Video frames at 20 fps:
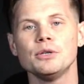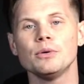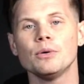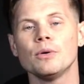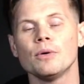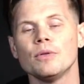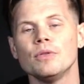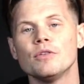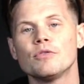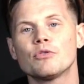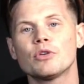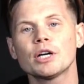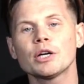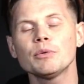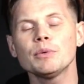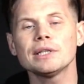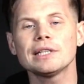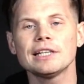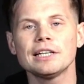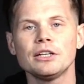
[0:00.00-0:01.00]
to the
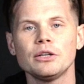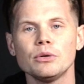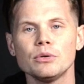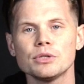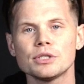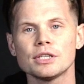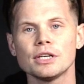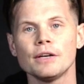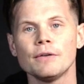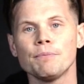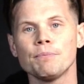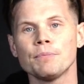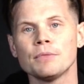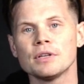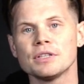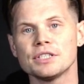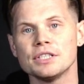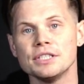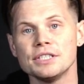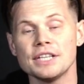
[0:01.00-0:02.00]
frequently used
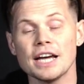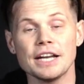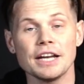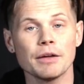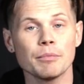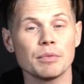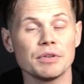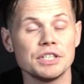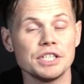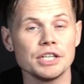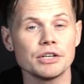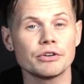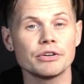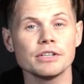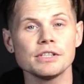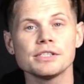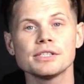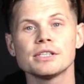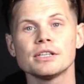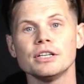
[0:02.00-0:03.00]
synthetic
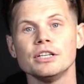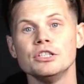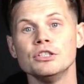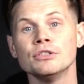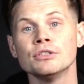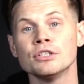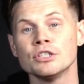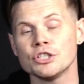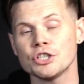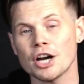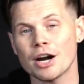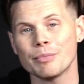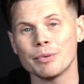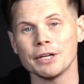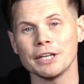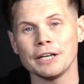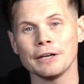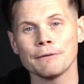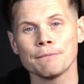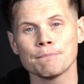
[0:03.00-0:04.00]
materials in
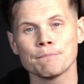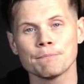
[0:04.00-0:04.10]
sharpening.